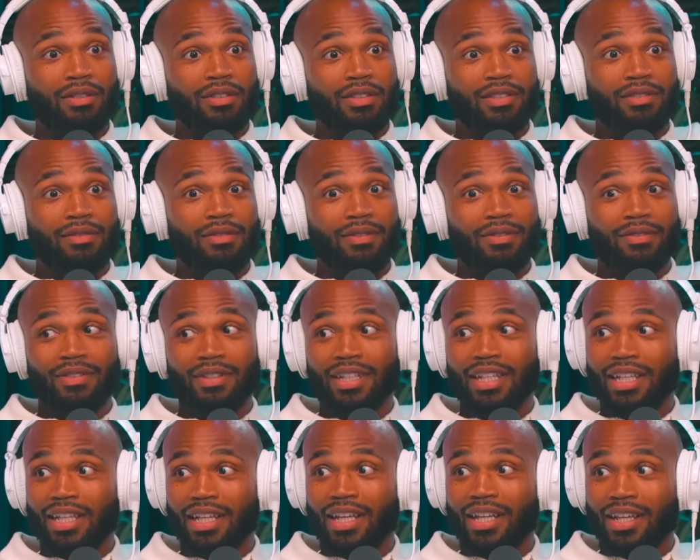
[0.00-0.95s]
I got a, I got a
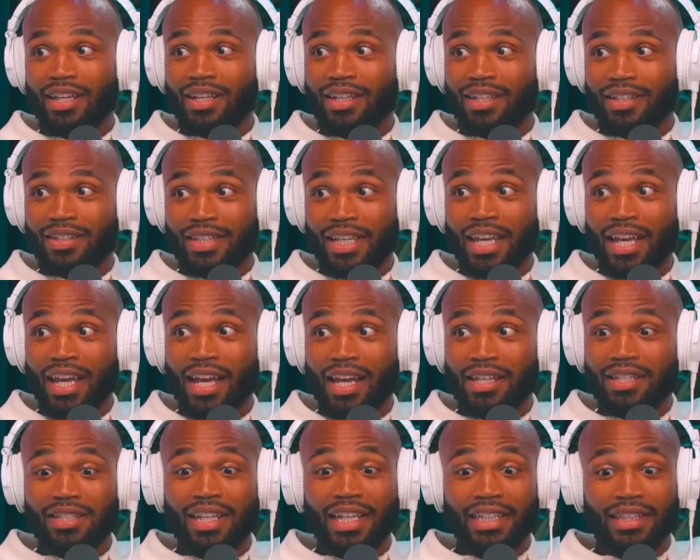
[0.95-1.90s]
funny story. Yeah,
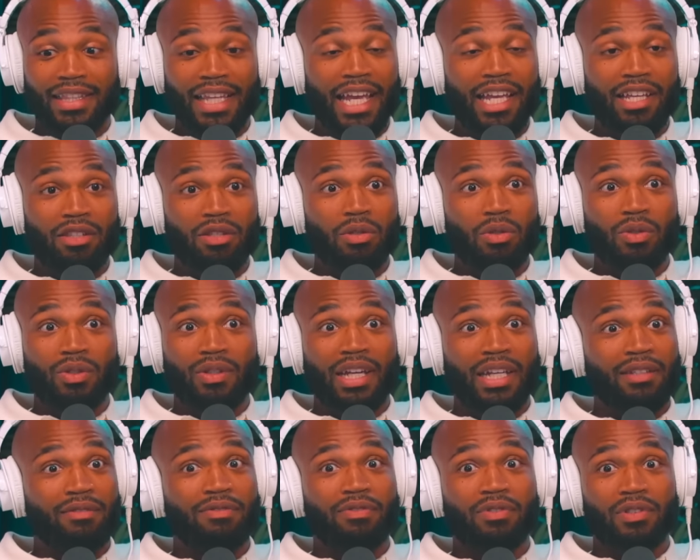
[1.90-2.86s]
yeah. he's like, "Thank you,
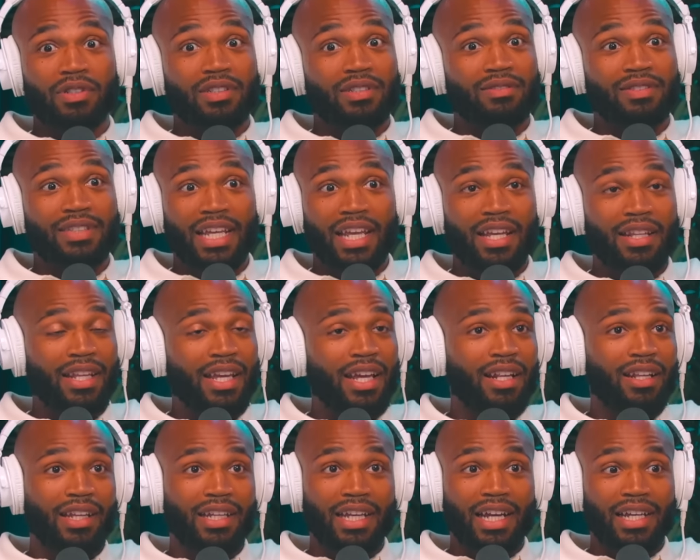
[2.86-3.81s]
like yeah. for saying
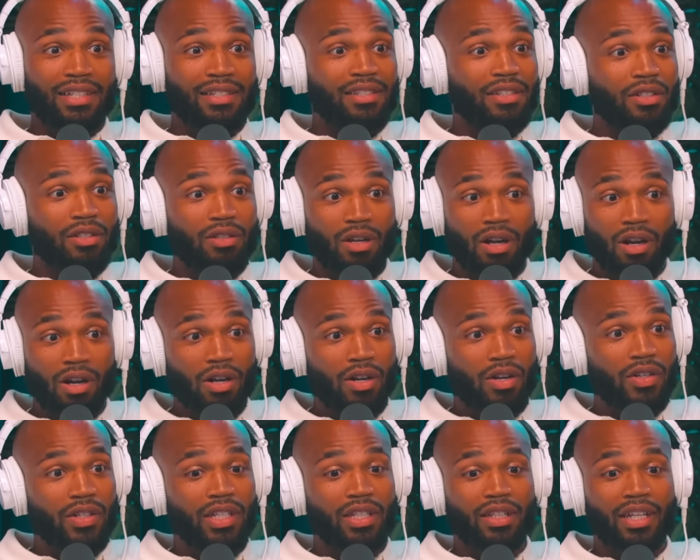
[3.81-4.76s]
that. Like, yeah. I see your
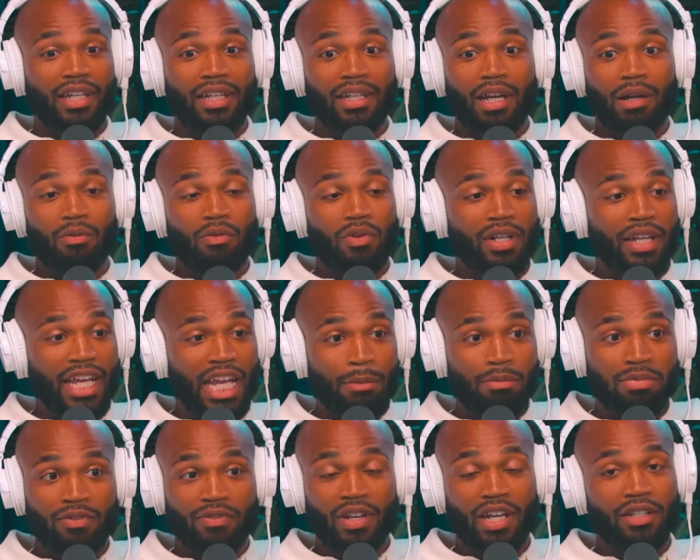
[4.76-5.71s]
heart, and like I want to
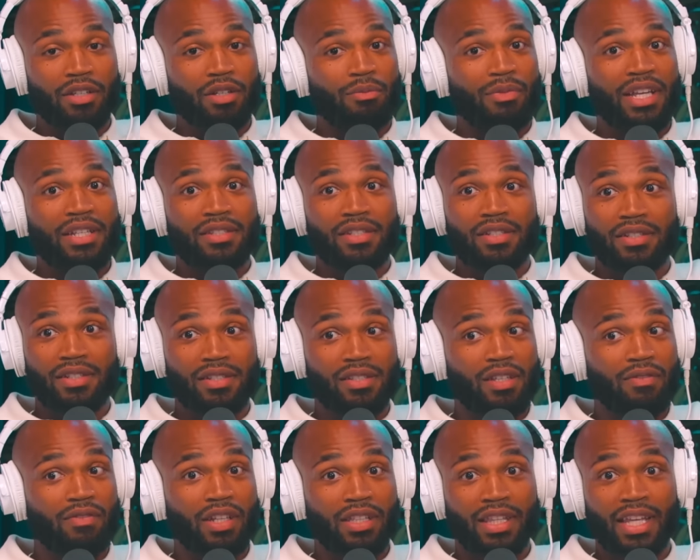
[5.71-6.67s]
amplify your message and
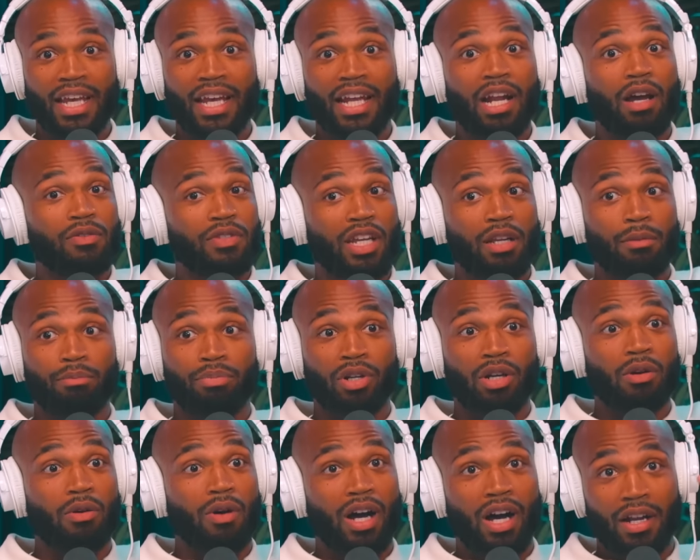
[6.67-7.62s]
stuff like that." And I was like,
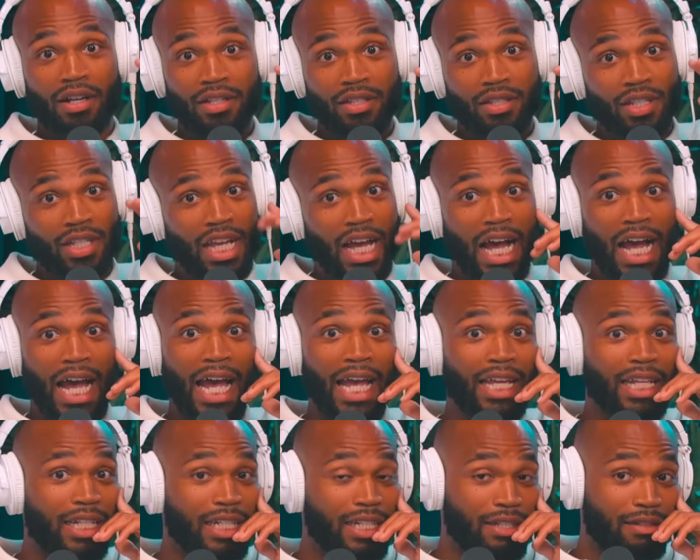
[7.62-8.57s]
"Bro, honestly,
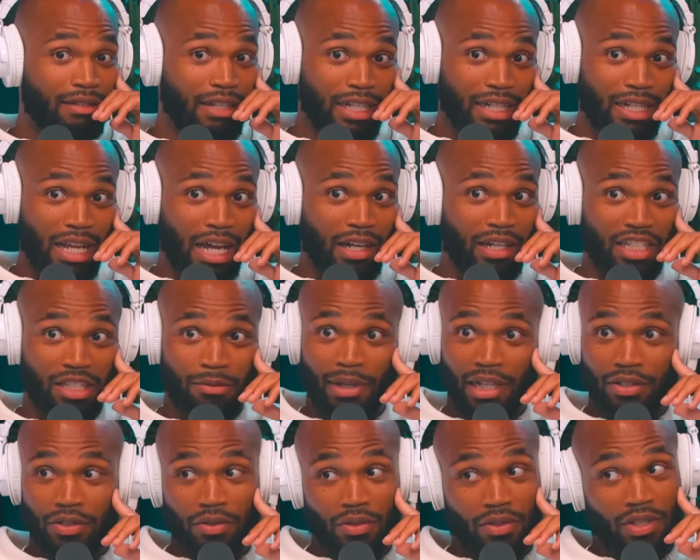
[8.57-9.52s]
I did not
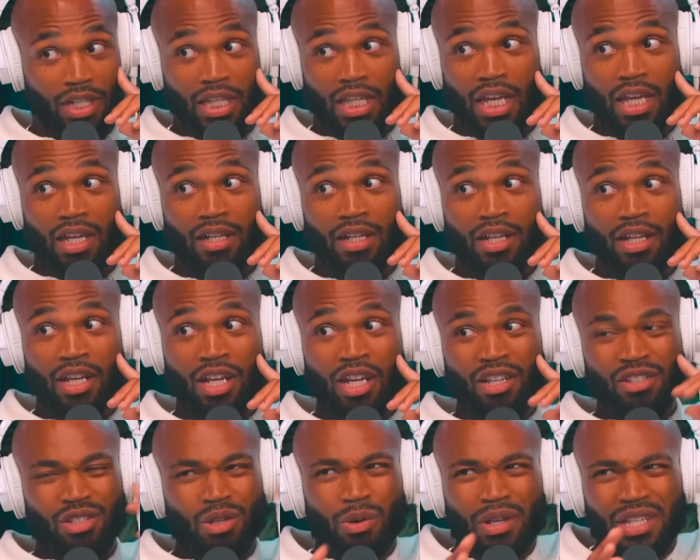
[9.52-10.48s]
expect you to say that."
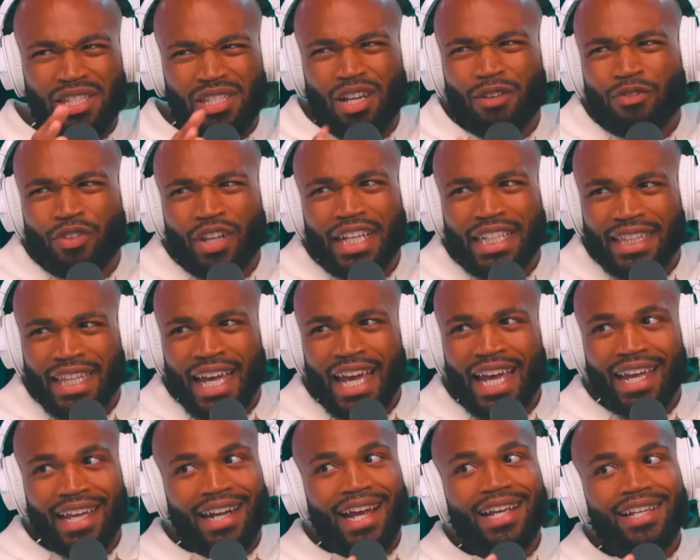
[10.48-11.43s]
Yeah. So it's stuff like
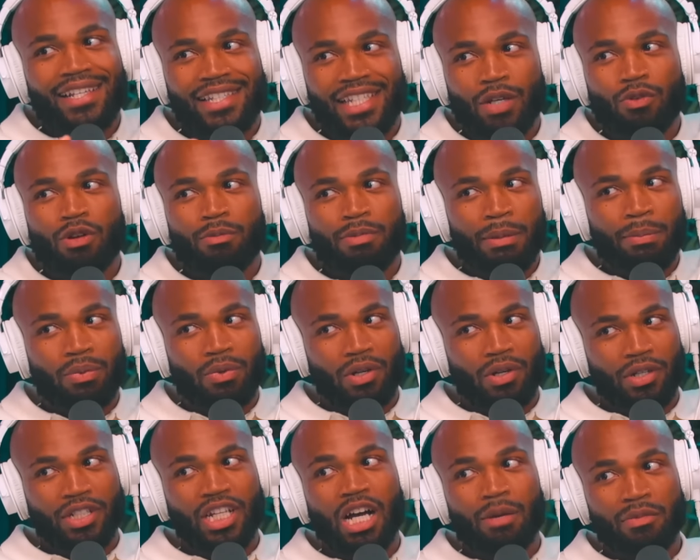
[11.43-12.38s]
that, and I see where people
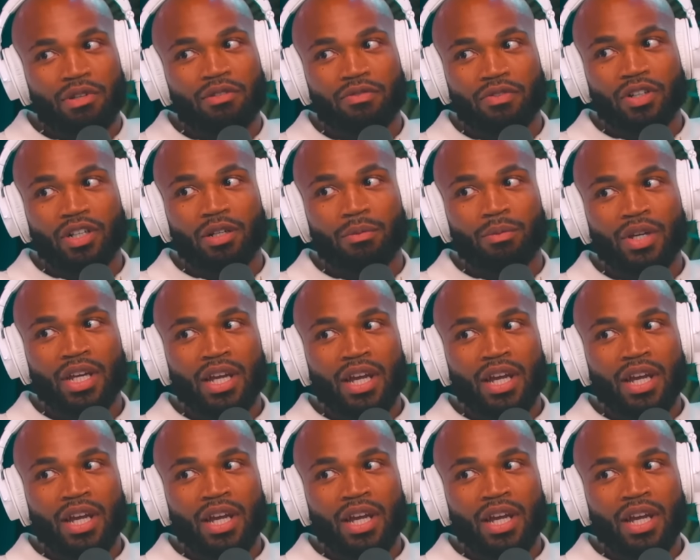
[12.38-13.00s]
sure. are coming sure. from.